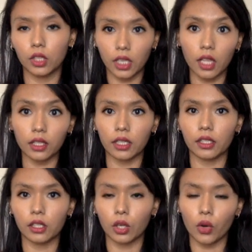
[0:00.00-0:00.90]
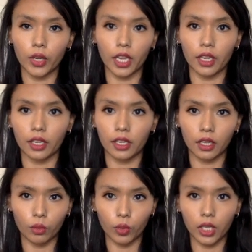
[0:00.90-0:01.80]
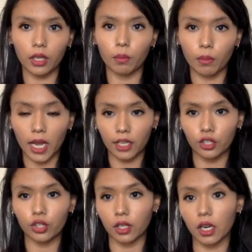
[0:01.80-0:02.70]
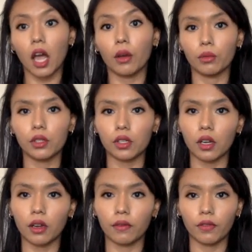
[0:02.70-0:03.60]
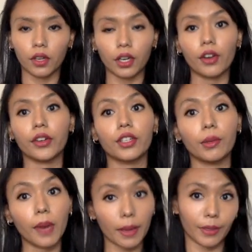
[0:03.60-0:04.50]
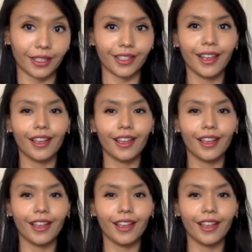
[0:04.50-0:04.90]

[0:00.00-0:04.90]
tell us, okay, can we match the counts of the character mappings?